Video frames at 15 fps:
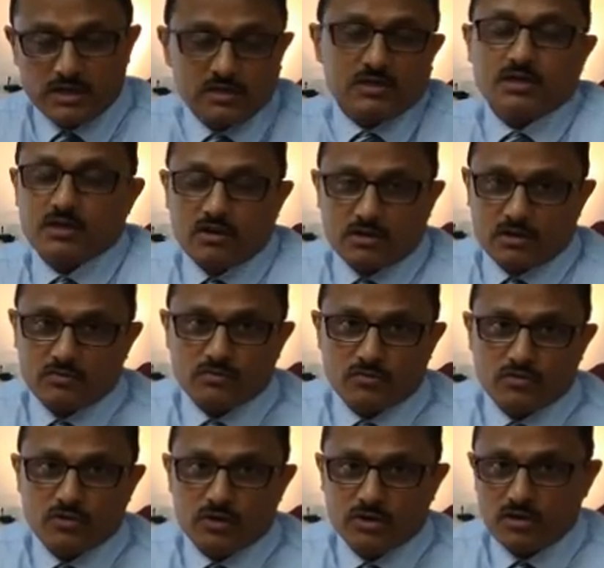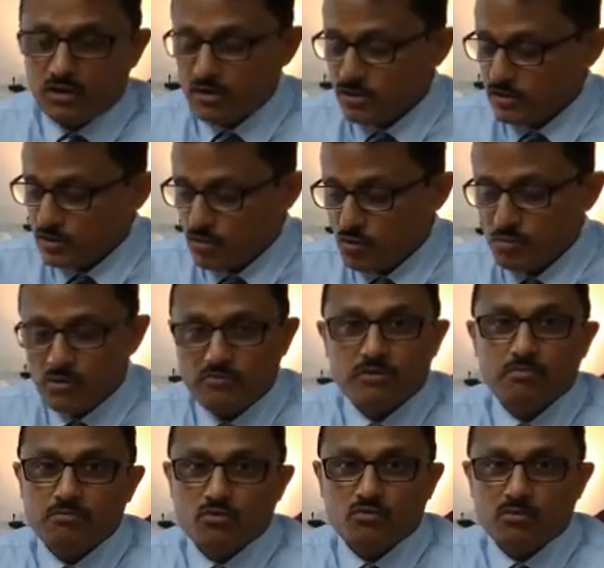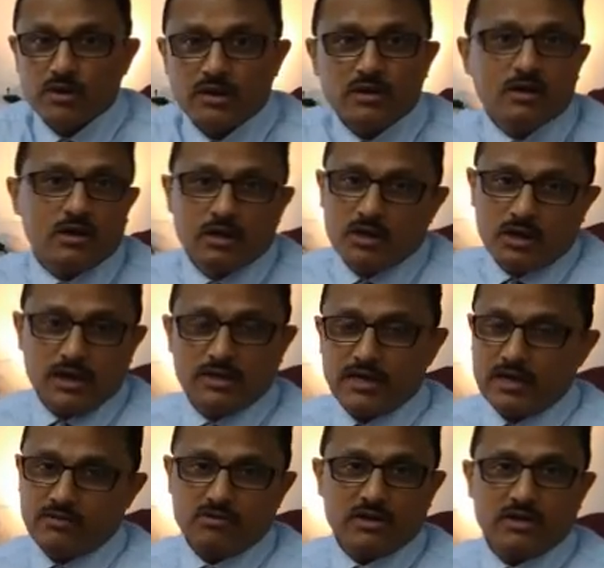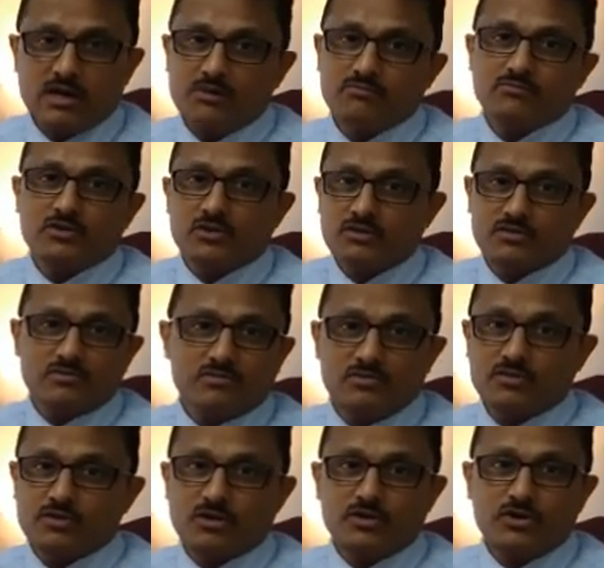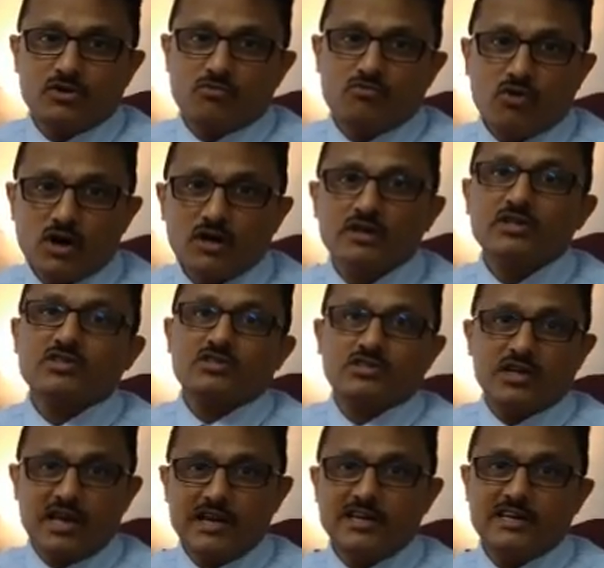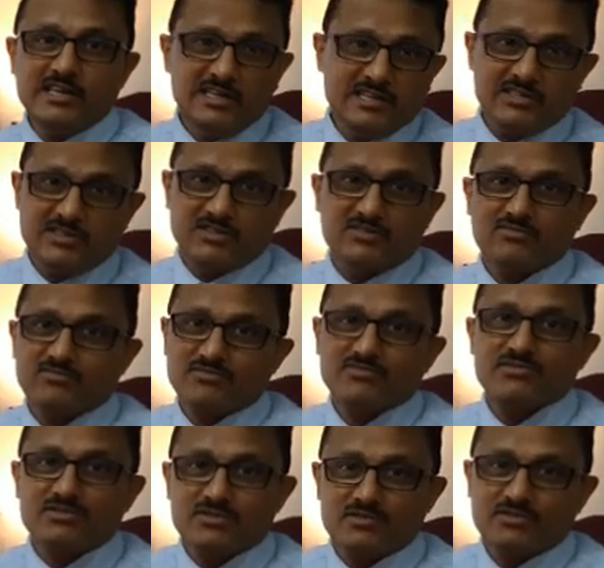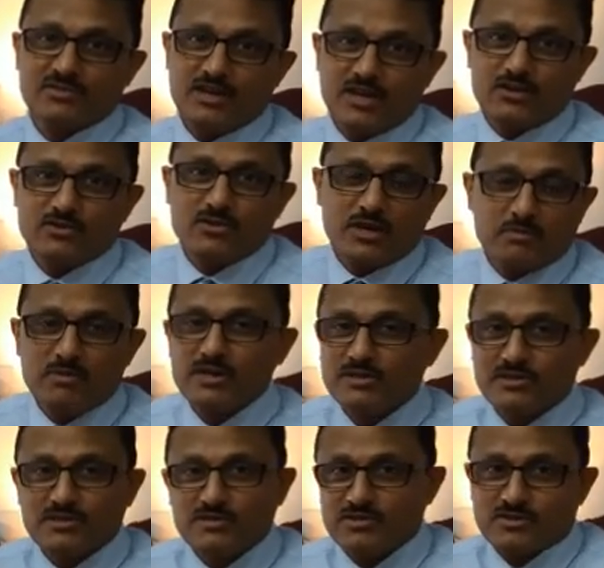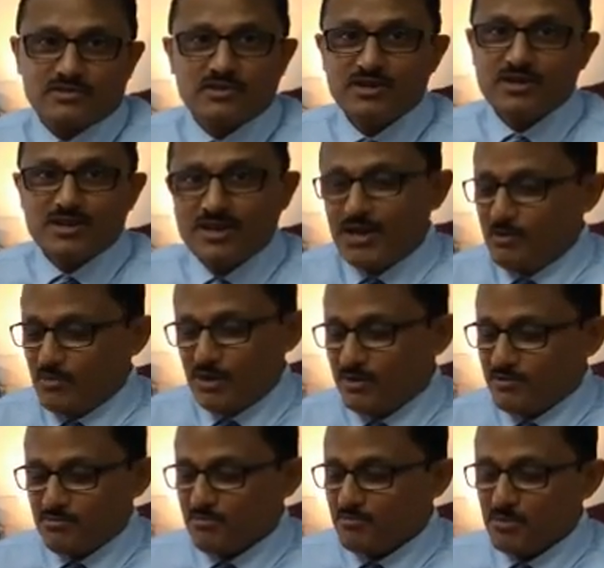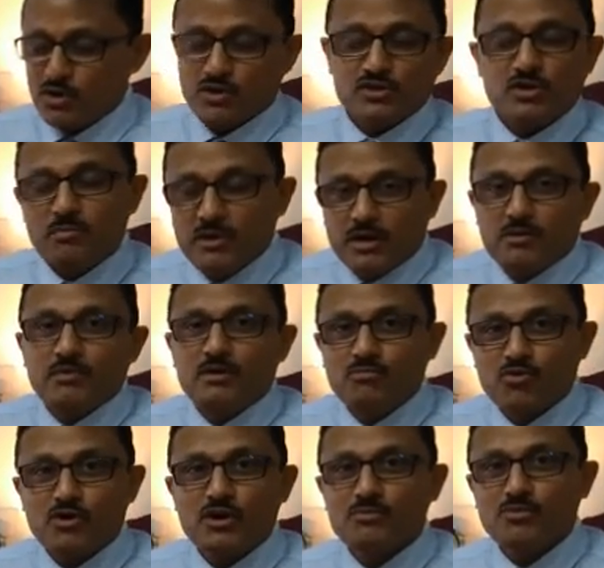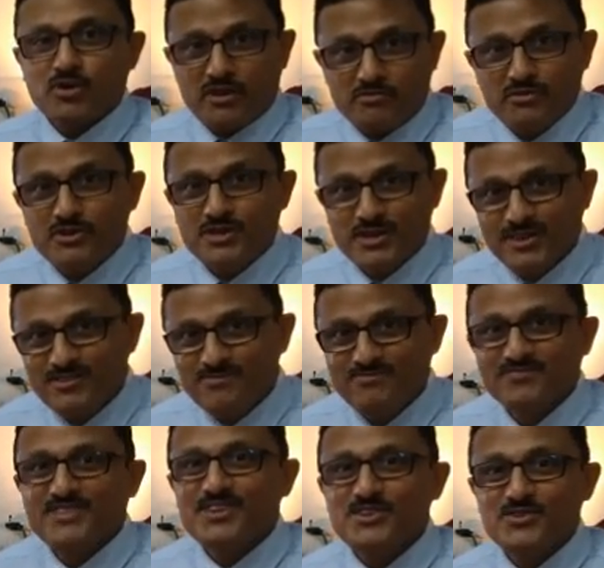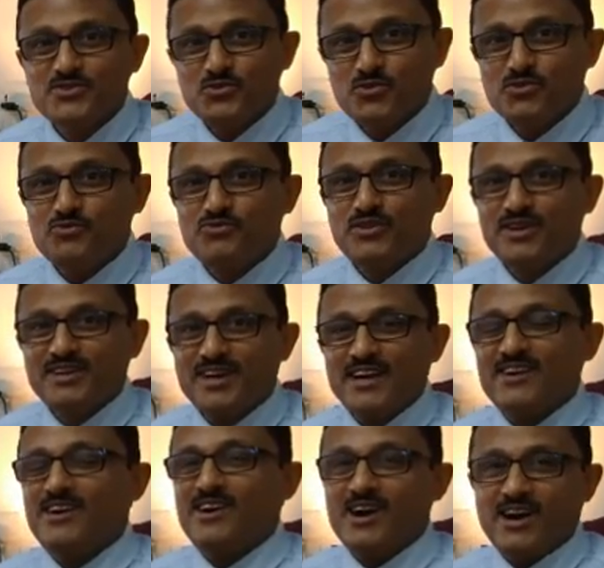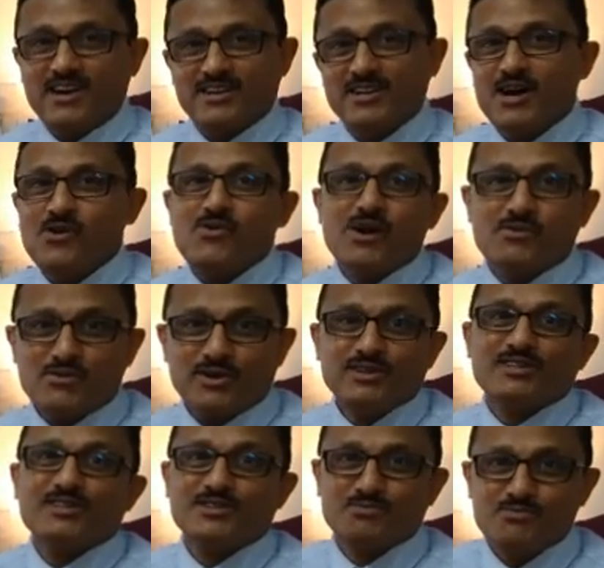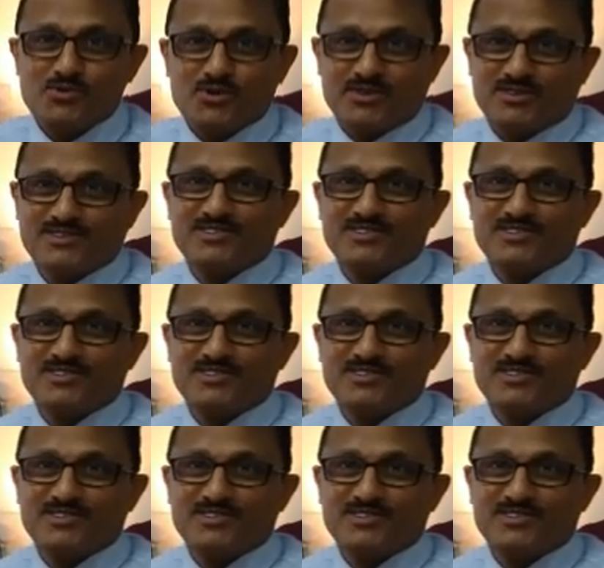is a lot of scope of improvement, and that will come with your wants and needs day-to-day basis. I mean, because you're becoming more and more efficient, you will feel like, now I want this more,